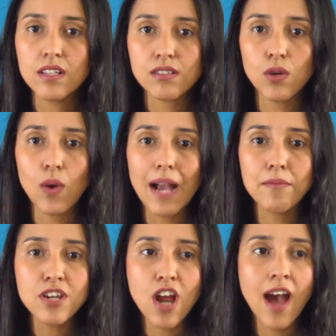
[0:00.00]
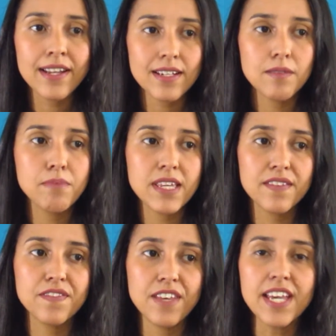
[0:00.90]
So I'm not a big
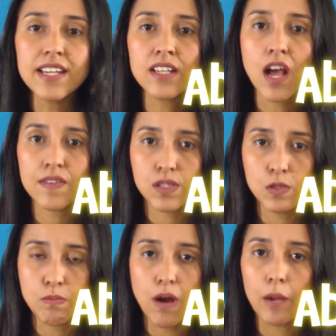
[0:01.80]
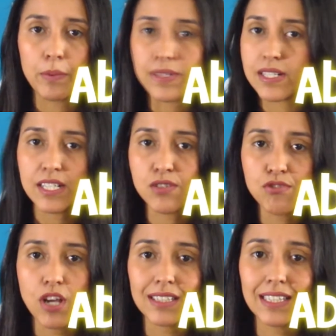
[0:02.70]
fan of soap operas. I do
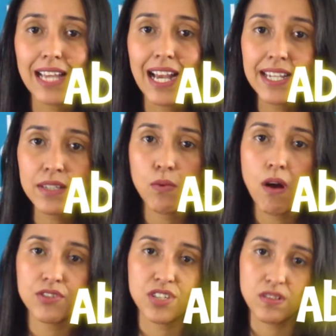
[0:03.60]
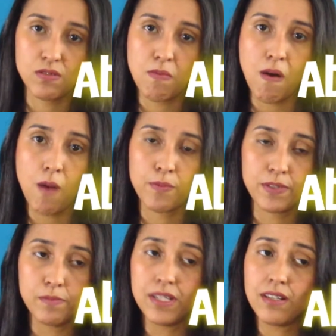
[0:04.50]
not like watching soap
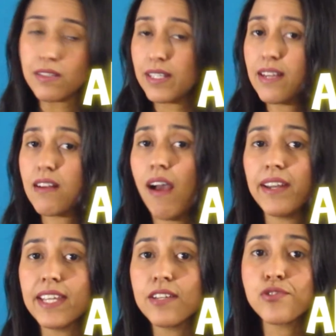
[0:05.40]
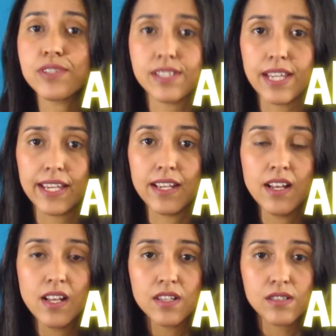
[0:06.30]
operas because they are not interesting.
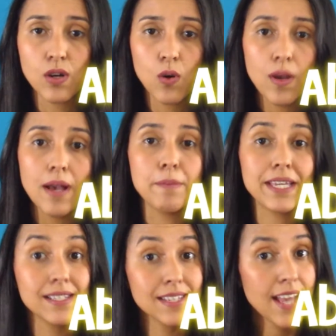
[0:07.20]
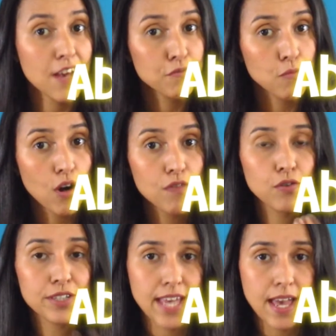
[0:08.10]
So because I have more
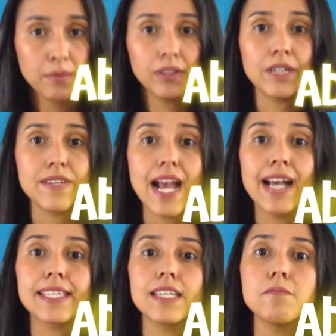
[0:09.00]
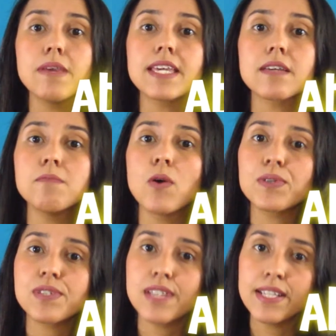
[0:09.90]
vocabulary, I can make more
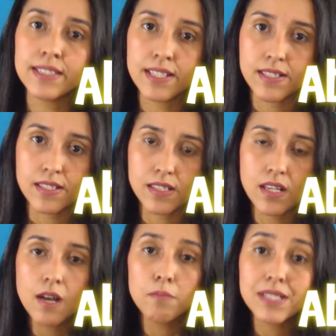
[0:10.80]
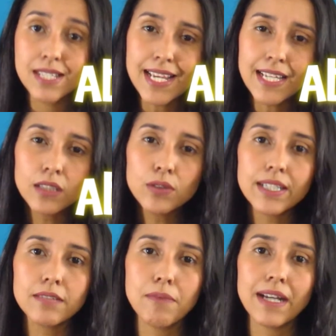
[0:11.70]
sentences. But take a look
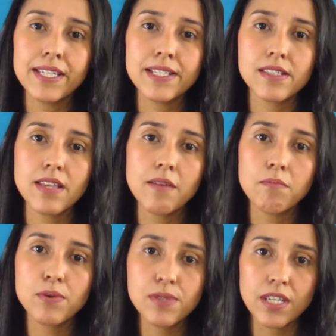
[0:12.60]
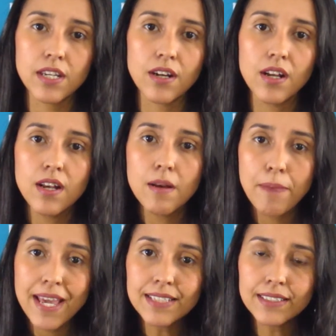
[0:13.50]
at my examples here.
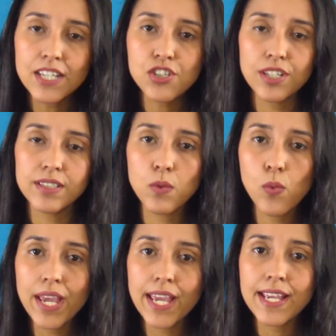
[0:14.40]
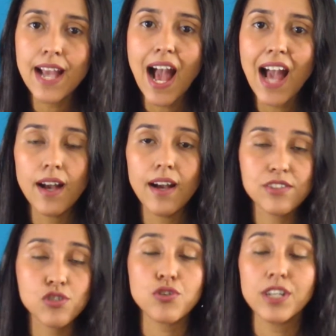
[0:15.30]
Pay attention at the way I
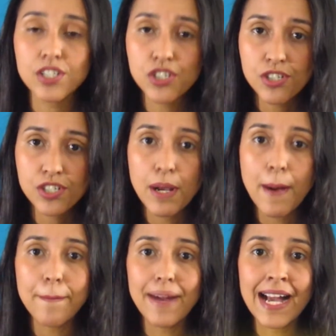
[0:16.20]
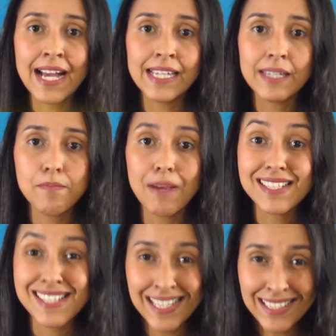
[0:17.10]
structured my
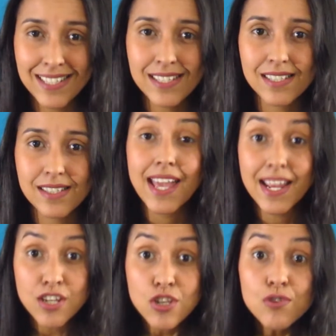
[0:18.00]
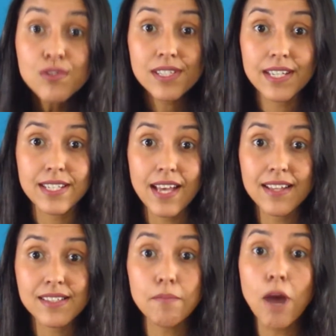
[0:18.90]
sentences and use it
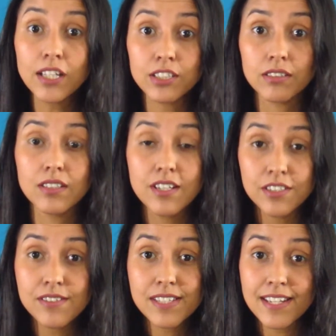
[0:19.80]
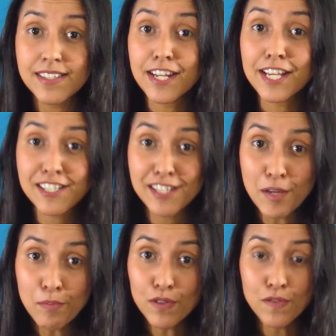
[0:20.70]
as a model. Use it as an
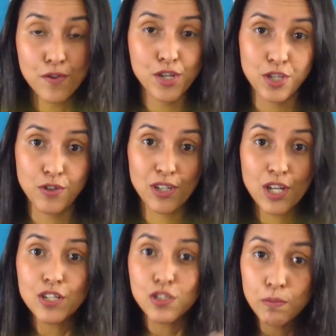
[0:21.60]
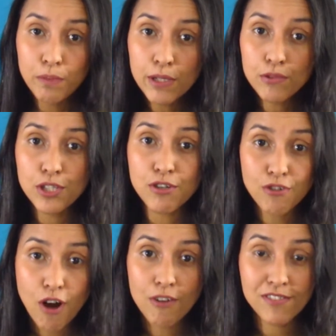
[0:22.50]
example for you to build your
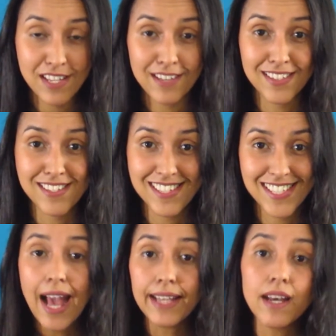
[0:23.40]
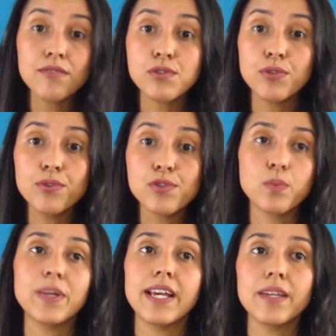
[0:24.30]
own sentences. I also used,
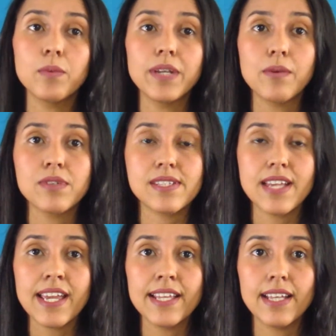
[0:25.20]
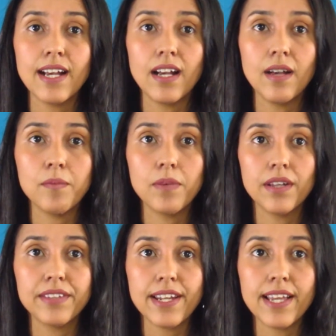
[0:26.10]
when I was saying
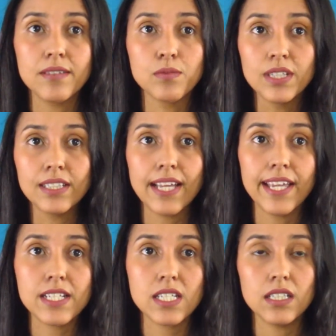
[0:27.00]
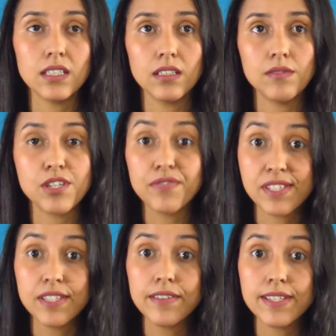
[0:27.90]
that I really liked TV
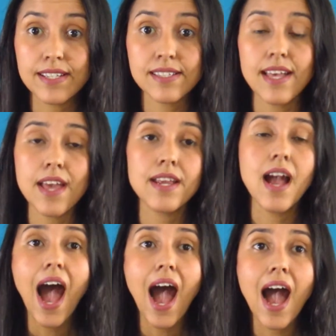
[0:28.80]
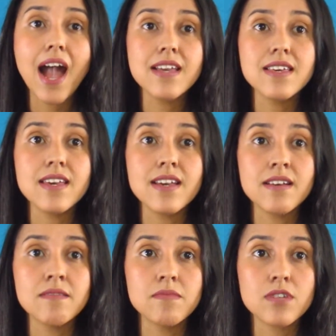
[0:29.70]
series, I said, I
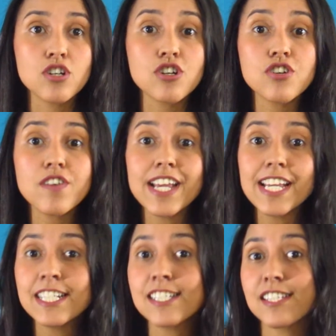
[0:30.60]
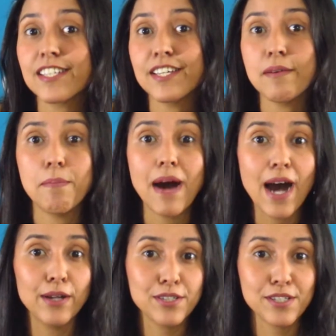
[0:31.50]
am crazy
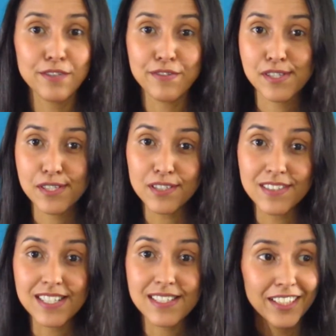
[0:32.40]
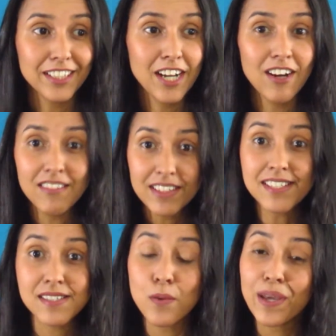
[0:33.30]
about TV series. You know,
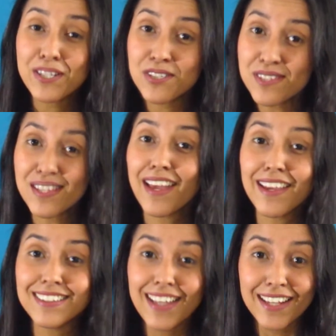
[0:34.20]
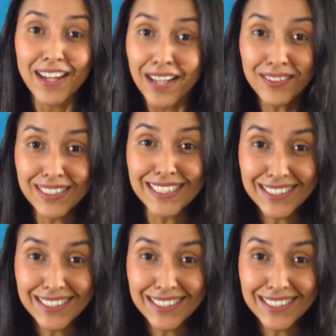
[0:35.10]
it's a way to say that I really